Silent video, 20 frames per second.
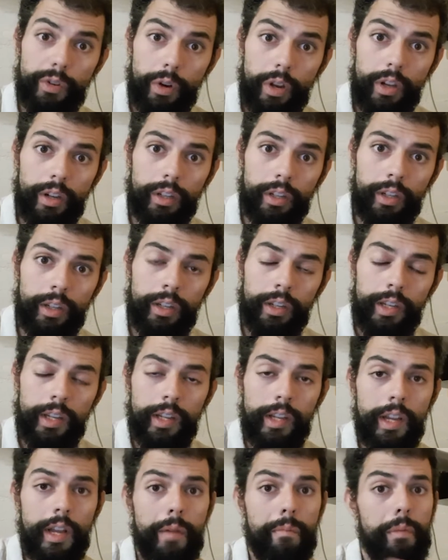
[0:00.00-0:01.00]
look,
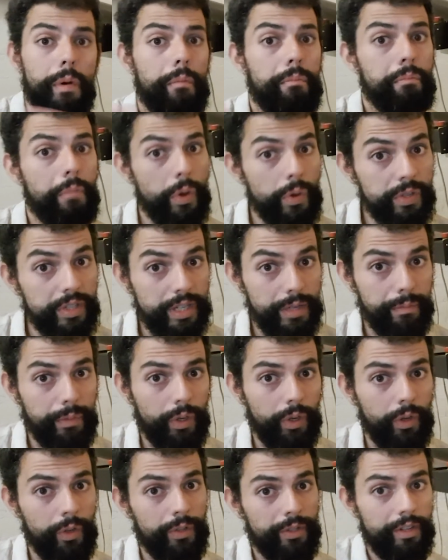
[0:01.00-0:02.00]
but mostly
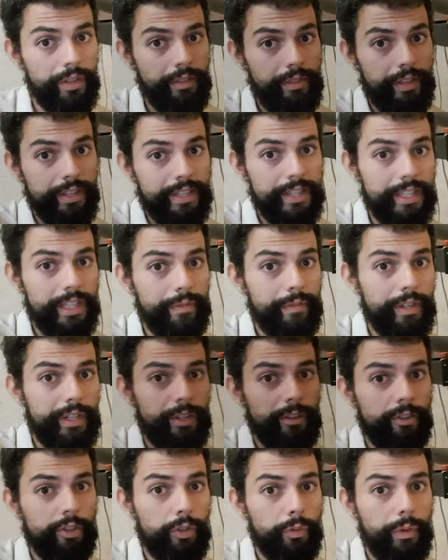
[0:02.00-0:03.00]
because this is the
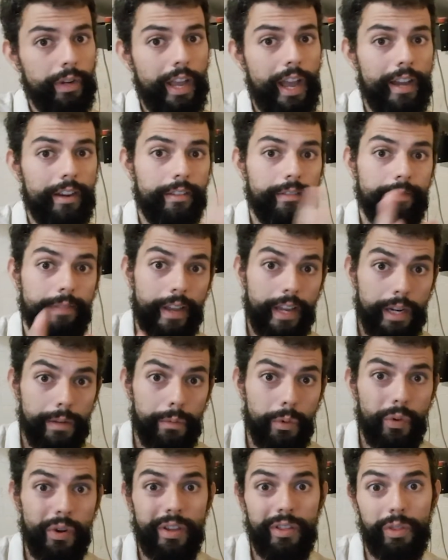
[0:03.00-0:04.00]
material we had
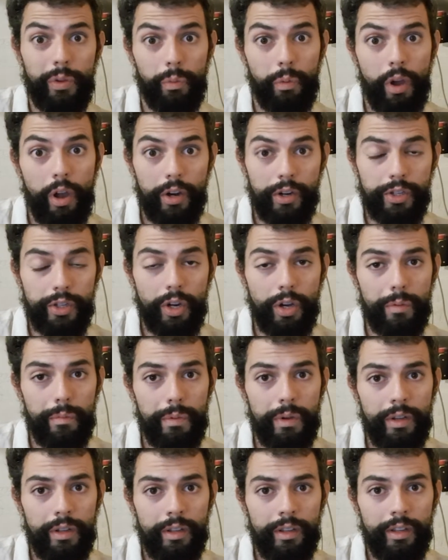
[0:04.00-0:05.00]
available in the workshop.
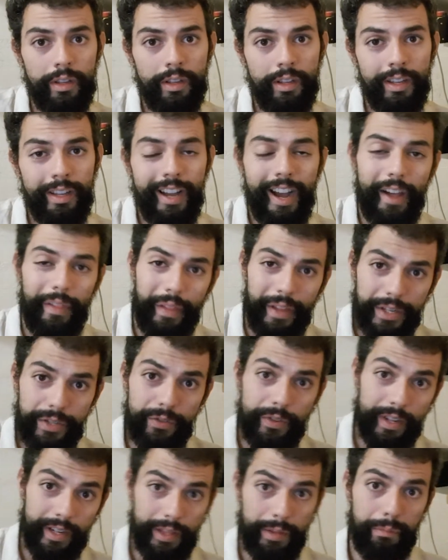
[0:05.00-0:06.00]
And that's
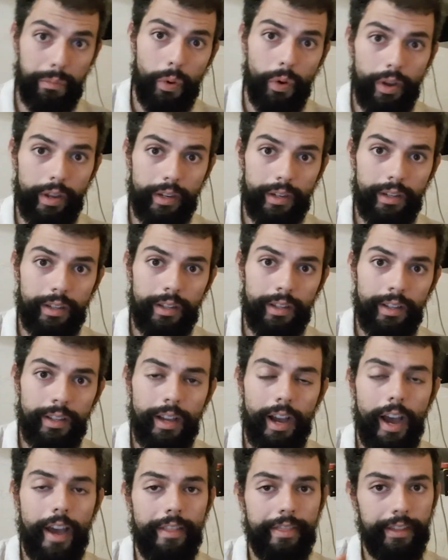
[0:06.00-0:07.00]
really the point.
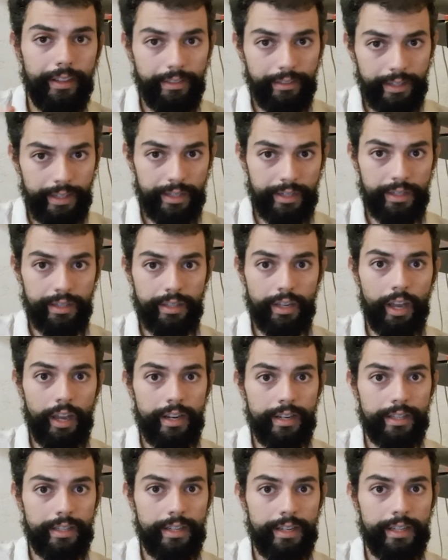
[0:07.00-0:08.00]
I think these
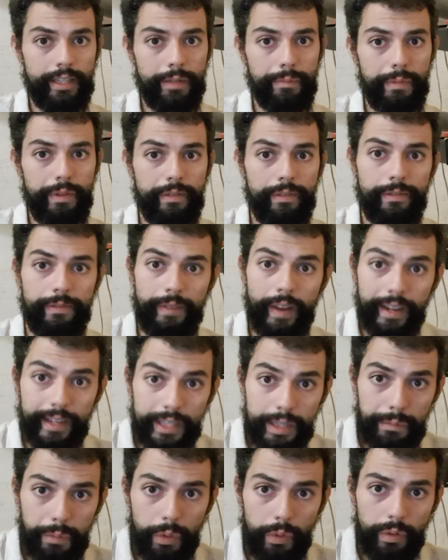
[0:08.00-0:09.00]
designs need to be
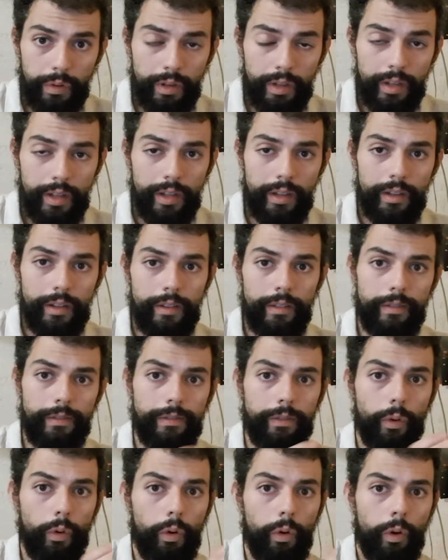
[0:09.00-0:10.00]
flexible
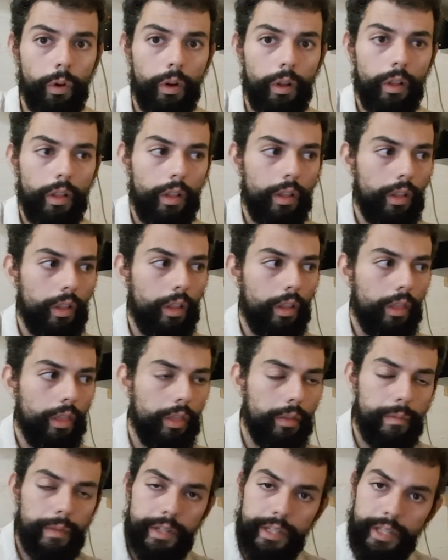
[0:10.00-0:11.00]
for
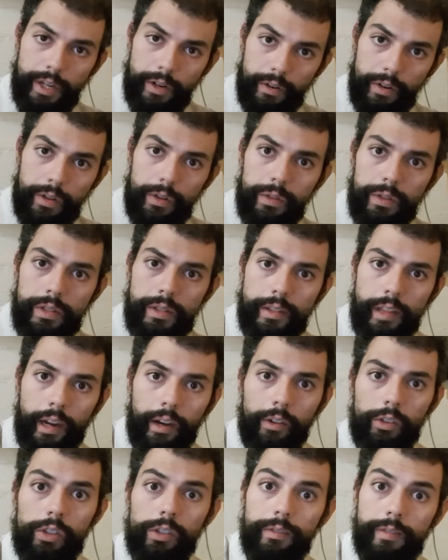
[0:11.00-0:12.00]
the materials that
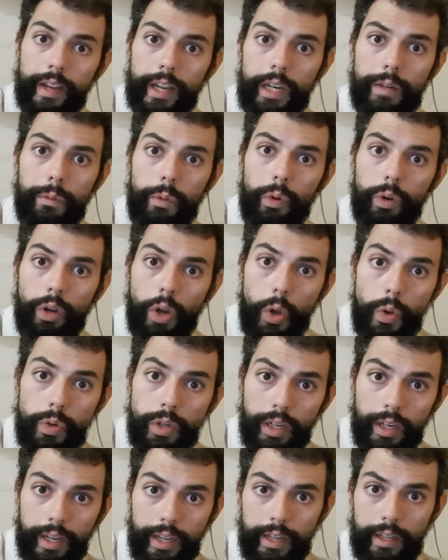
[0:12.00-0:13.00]
are available
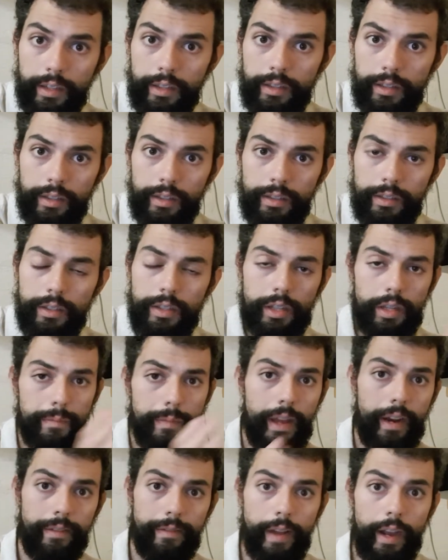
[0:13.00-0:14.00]
locally to the
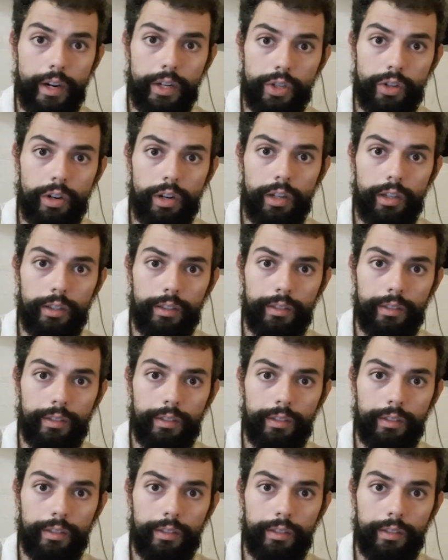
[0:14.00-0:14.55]
manufacturer.